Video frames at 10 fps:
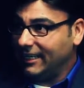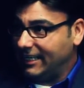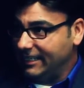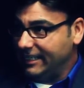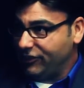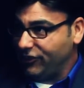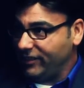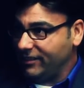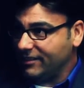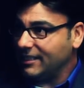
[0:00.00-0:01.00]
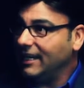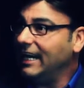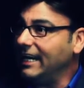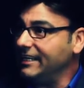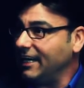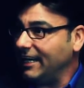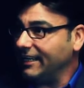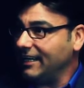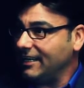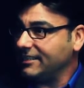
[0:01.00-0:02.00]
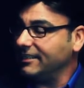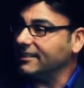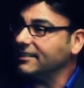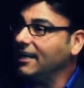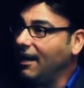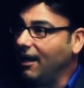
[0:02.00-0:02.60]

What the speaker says: conditions and diagnostics